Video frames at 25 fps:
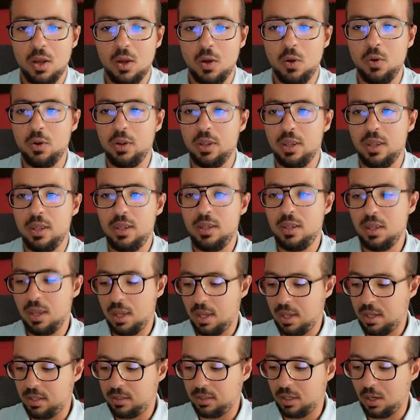Okay,
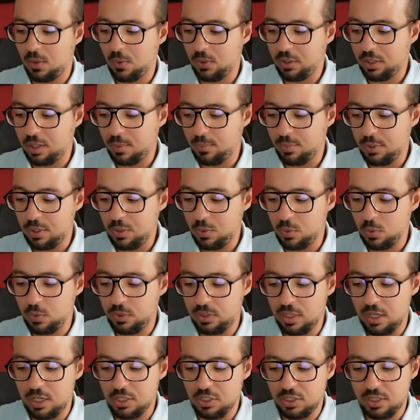and our company
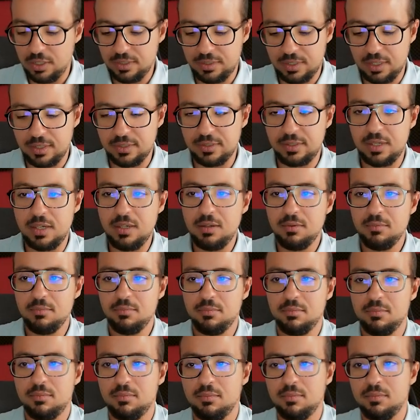code AG60.
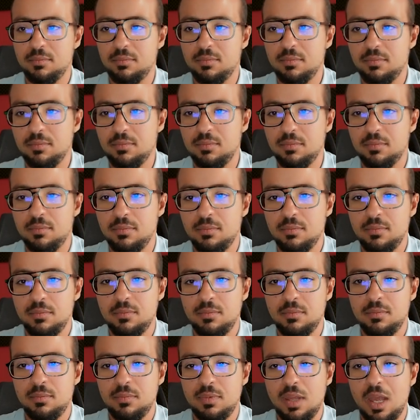
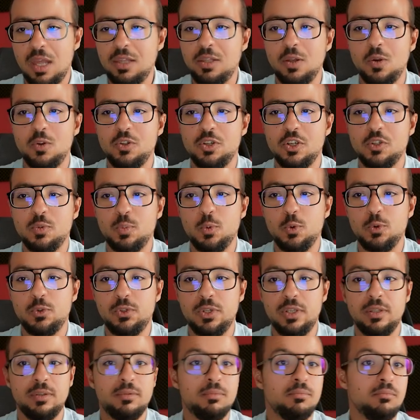And I'll just
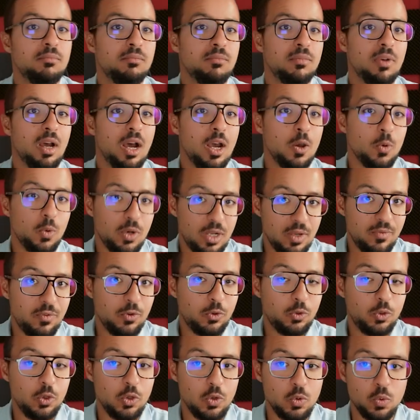proceed. I will leave
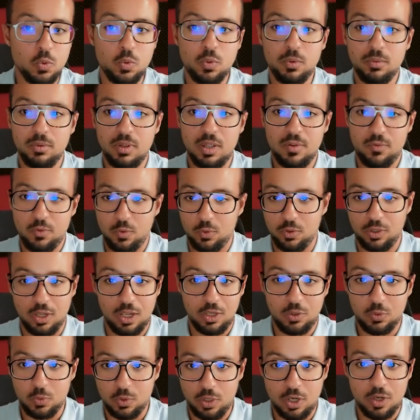it to you if you would
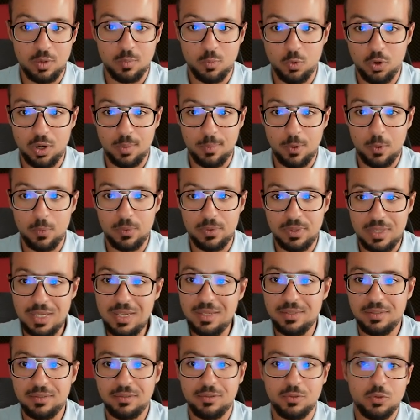like to learn more about
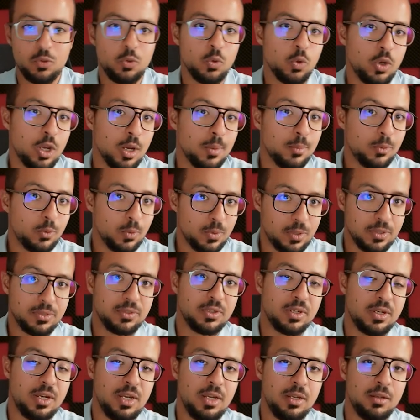this to come to the
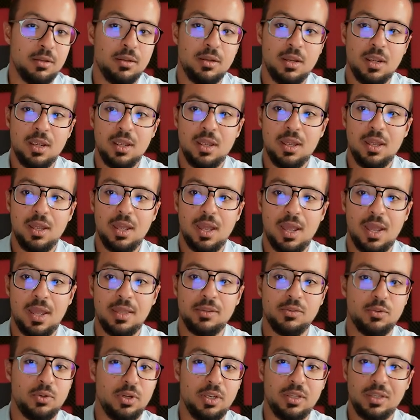screen
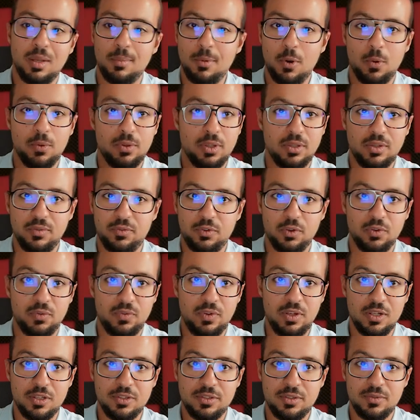and read about the different
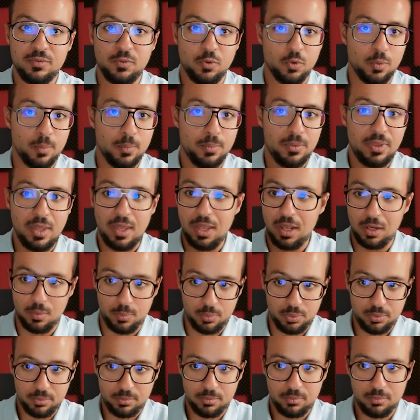fields from the
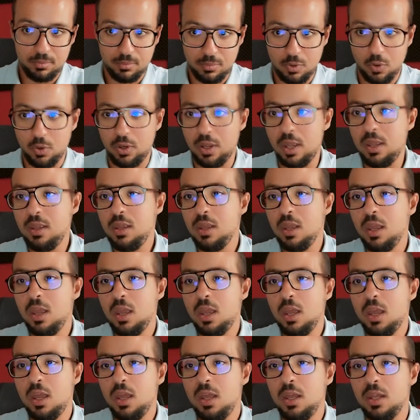help. Okay,
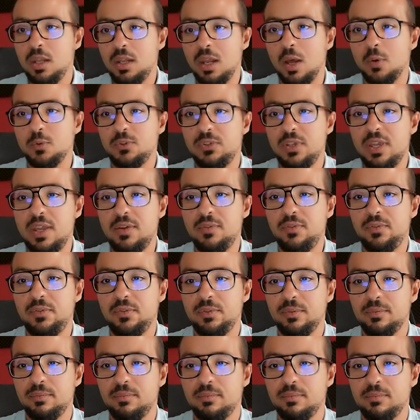now
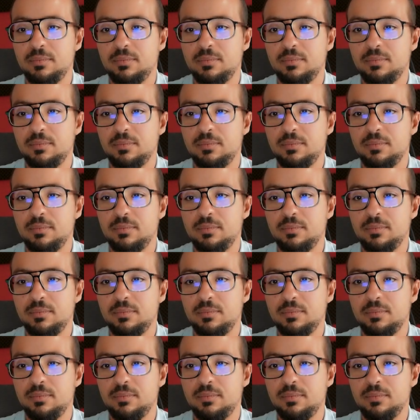save,